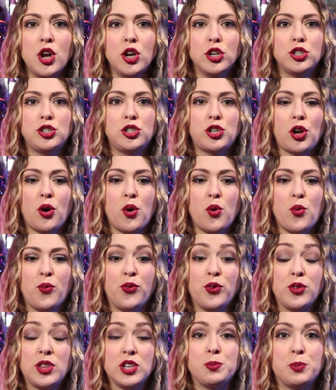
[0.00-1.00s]
So
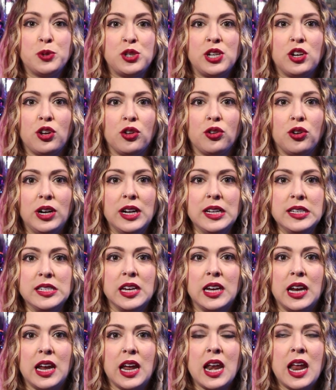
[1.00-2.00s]
for this particular
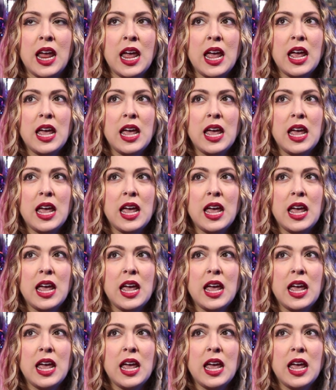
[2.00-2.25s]
incident,